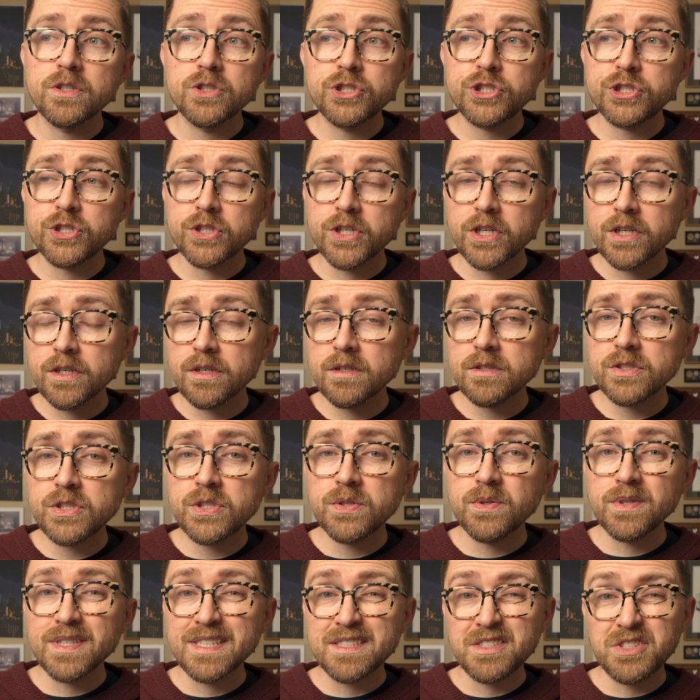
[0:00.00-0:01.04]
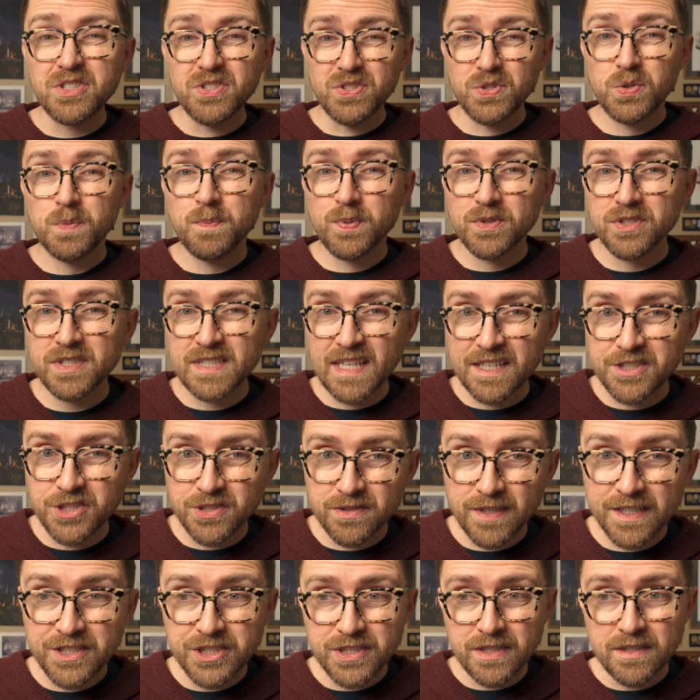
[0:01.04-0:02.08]
sugar to its super
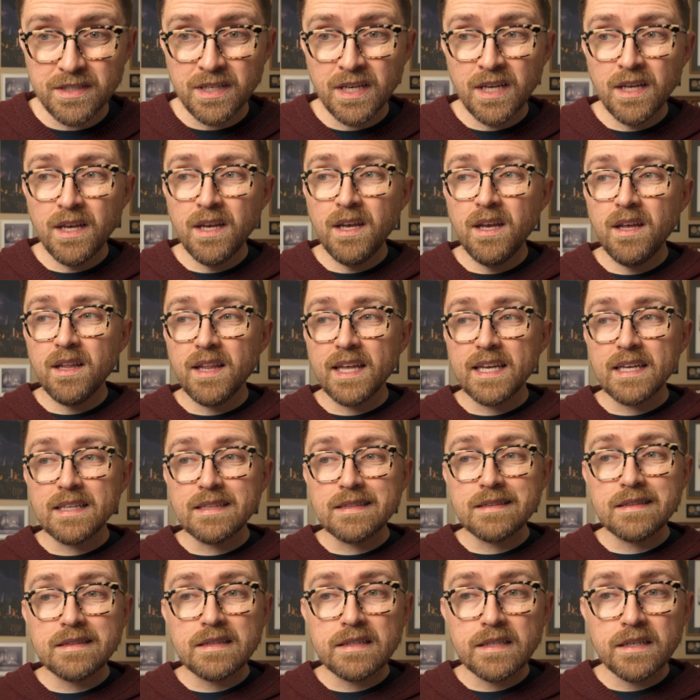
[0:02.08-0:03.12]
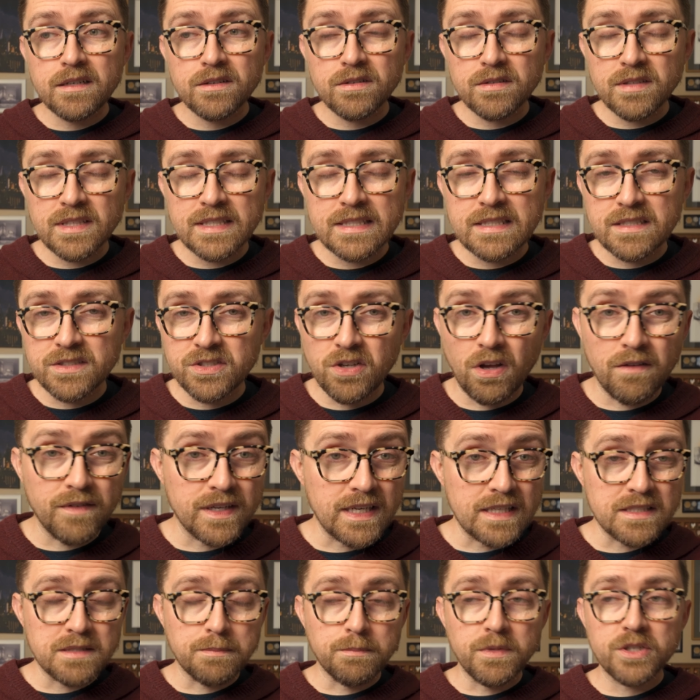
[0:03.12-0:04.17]
saturation, like literally dissolving
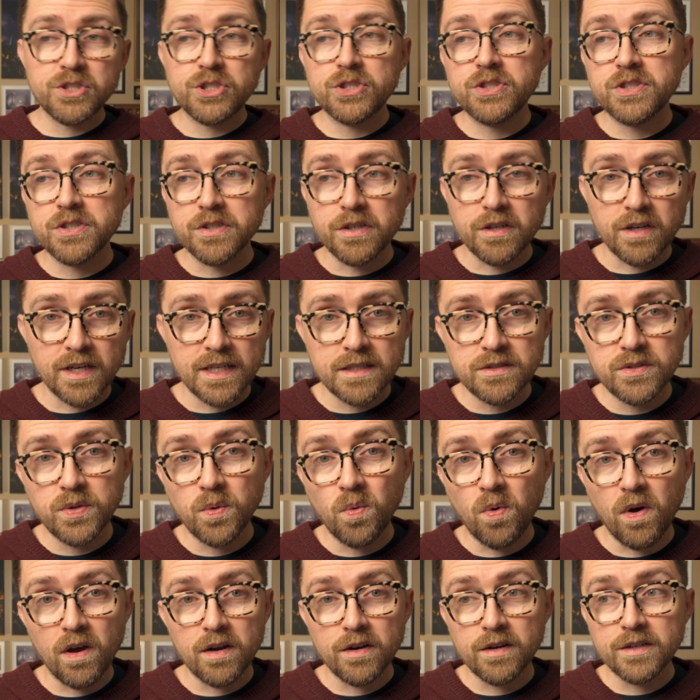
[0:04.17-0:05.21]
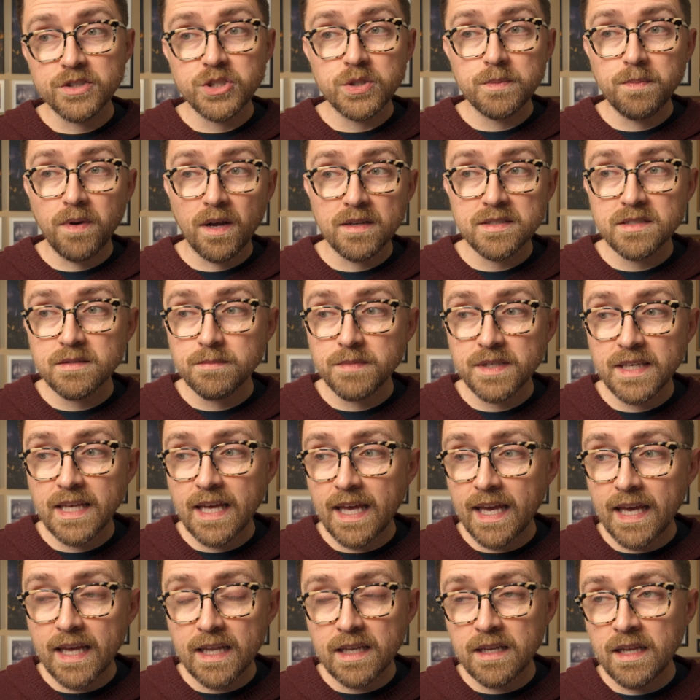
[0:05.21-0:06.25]
as much sugar into water as you possibly
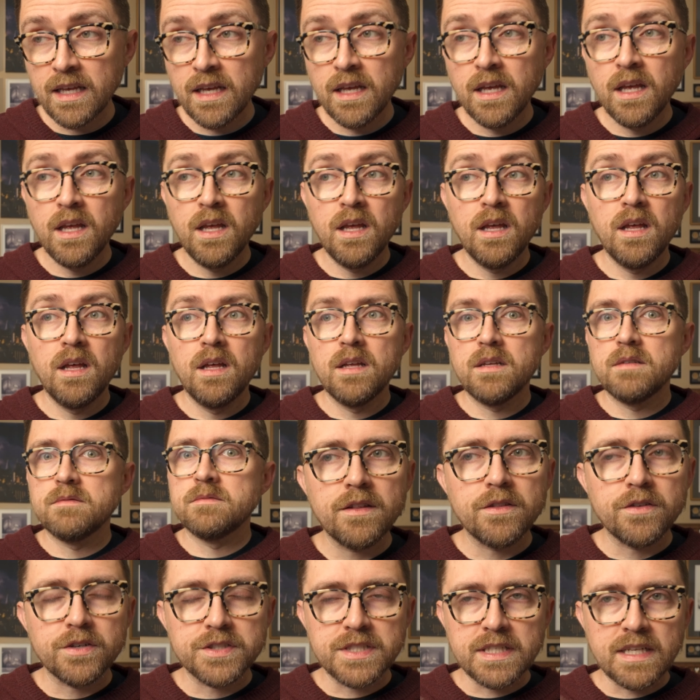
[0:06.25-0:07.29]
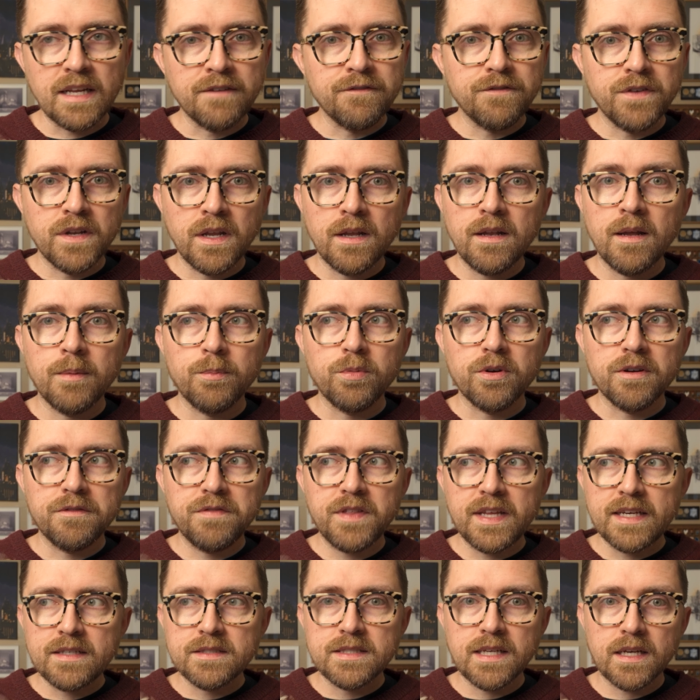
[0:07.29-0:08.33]
can, there's an infinite number of
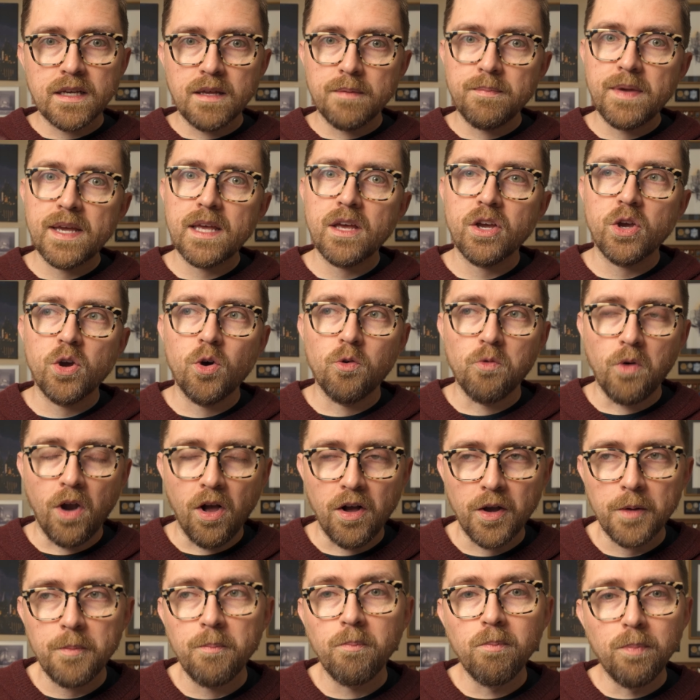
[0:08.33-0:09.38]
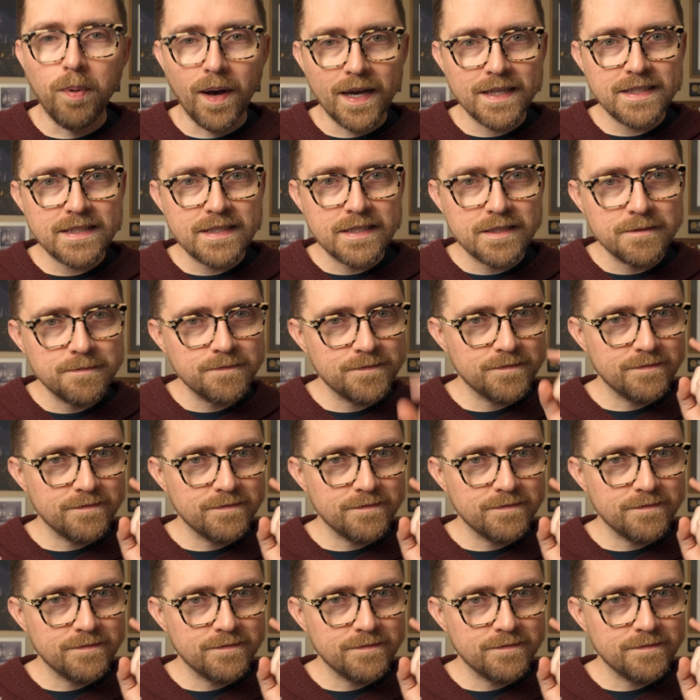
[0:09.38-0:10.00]
things that could make it go wrong. But